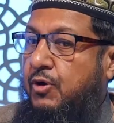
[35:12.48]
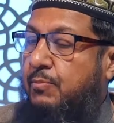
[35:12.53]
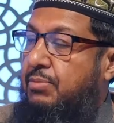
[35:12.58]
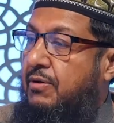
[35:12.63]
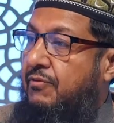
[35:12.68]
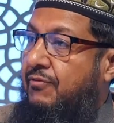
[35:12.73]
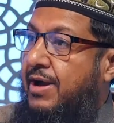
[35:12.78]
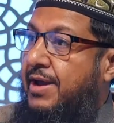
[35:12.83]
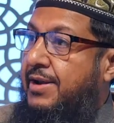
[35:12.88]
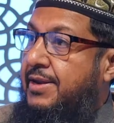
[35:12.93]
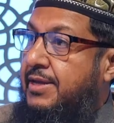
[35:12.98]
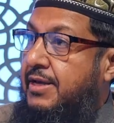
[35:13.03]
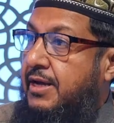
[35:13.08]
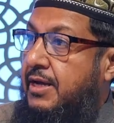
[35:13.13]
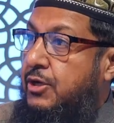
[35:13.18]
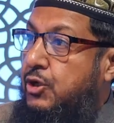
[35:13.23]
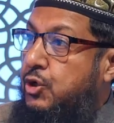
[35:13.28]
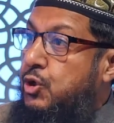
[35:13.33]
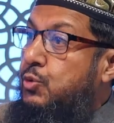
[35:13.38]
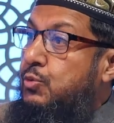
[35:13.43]
providing
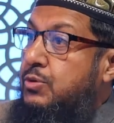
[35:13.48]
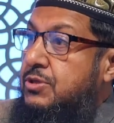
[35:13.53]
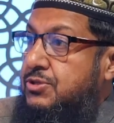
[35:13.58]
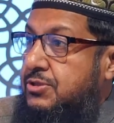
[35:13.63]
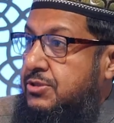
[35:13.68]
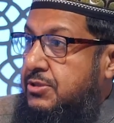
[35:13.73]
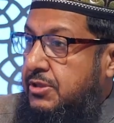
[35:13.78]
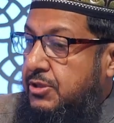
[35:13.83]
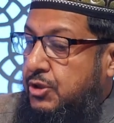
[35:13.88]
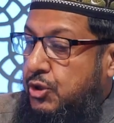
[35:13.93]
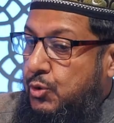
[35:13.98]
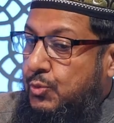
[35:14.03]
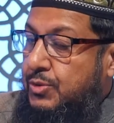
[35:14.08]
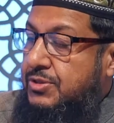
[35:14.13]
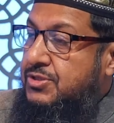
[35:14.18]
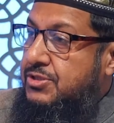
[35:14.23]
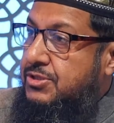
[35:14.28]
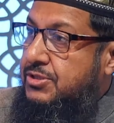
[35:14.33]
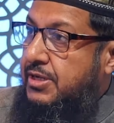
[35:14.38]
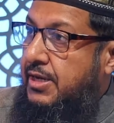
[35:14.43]
a
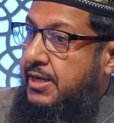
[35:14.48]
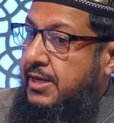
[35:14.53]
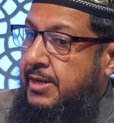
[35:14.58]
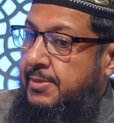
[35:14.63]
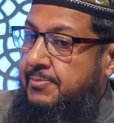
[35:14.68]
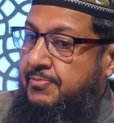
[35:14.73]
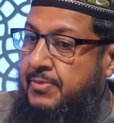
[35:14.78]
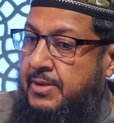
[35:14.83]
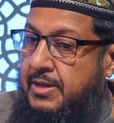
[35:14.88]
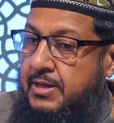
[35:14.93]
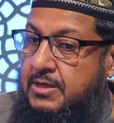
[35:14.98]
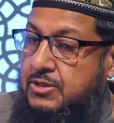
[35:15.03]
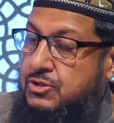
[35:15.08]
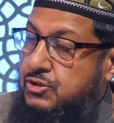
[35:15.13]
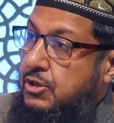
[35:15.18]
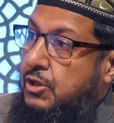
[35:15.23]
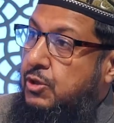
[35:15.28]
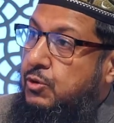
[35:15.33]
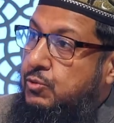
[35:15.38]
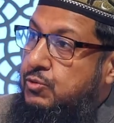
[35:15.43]
nuanced
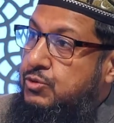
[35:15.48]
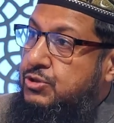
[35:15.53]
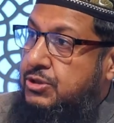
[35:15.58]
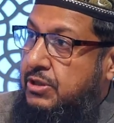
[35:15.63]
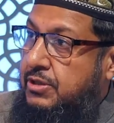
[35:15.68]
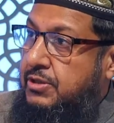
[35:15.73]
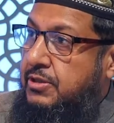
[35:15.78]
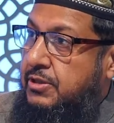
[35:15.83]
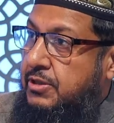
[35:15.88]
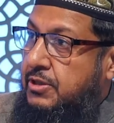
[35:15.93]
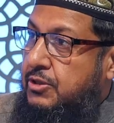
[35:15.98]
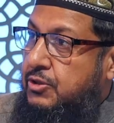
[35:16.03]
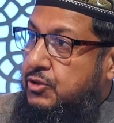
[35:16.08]
solution